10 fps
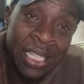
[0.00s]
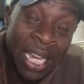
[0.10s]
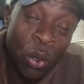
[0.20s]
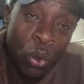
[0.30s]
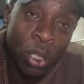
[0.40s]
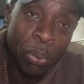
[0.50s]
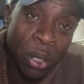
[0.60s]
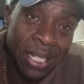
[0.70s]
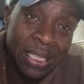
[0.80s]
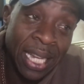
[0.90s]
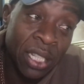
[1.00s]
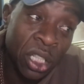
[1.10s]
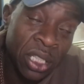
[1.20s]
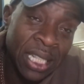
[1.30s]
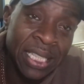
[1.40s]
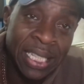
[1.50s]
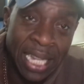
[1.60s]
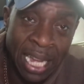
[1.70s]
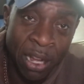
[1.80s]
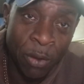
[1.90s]
all your points out that you need to
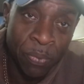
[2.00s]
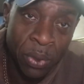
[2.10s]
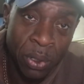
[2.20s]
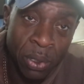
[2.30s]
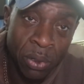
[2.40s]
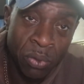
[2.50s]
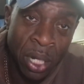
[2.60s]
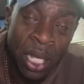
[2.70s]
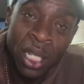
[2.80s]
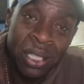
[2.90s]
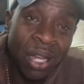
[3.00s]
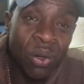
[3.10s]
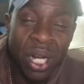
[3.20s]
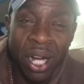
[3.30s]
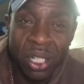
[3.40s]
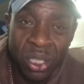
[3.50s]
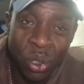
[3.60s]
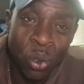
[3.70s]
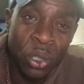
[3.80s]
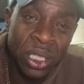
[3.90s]
get out. Right? Don't ask the
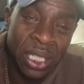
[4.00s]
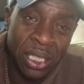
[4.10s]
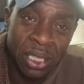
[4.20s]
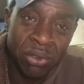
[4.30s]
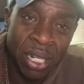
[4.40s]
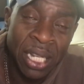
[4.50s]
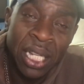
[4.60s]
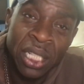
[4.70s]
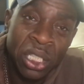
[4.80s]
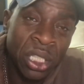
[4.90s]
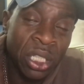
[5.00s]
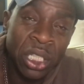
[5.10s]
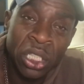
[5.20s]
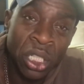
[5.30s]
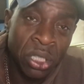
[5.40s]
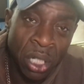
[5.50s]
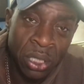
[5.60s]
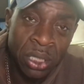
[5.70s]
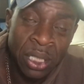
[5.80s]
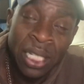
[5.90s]
audience, right? Your
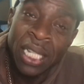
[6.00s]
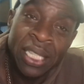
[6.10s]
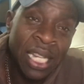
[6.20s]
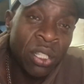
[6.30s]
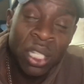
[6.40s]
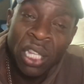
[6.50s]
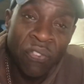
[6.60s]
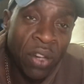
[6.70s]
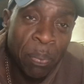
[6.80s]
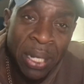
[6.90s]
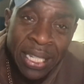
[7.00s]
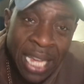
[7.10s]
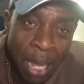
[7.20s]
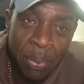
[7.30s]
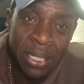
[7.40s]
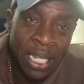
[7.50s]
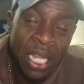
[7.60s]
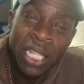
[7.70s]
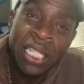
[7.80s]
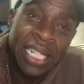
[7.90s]
nonsense. They're not your flipping cabinet.
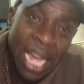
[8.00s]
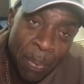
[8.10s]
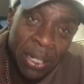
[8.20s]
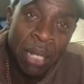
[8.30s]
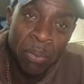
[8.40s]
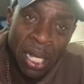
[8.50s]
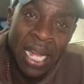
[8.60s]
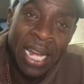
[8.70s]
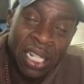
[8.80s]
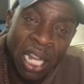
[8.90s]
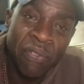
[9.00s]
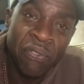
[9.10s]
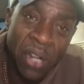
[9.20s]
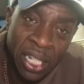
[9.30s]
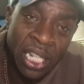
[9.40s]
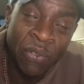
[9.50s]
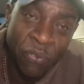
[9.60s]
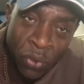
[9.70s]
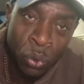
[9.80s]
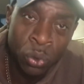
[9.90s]
Your cabinet might act like fucking
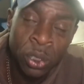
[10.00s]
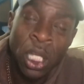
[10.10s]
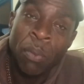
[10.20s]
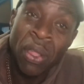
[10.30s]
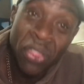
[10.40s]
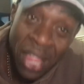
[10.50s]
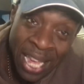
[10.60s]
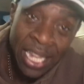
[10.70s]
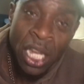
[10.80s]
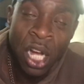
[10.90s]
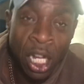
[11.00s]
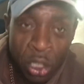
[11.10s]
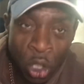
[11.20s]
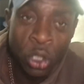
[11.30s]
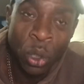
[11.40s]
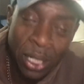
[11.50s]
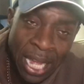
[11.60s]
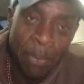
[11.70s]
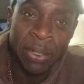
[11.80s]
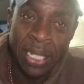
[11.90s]
fools, but they are not your
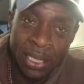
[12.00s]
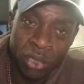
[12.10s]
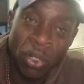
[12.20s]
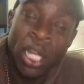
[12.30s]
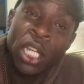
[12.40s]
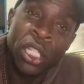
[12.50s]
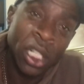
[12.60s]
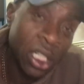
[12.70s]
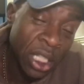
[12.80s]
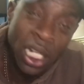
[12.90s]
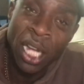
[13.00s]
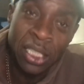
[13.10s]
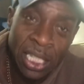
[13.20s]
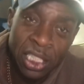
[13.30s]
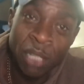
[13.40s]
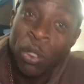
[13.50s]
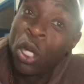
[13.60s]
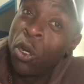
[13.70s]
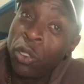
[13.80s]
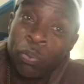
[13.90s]
cabinets, right? You can't say to them,
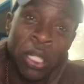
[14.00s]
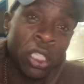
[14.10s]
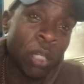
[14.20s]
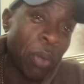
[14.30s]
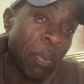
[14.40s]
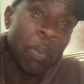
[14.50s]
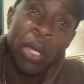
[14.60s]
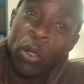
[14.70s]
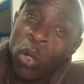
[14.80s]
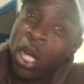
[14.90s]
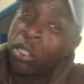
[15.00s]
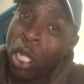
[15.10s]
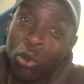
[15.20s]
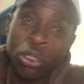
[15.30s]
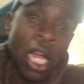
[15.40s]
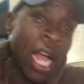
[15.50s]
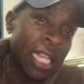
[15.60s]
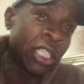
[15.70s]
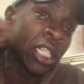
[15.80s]
"Who's been to Peppa Pig World? Hold your hands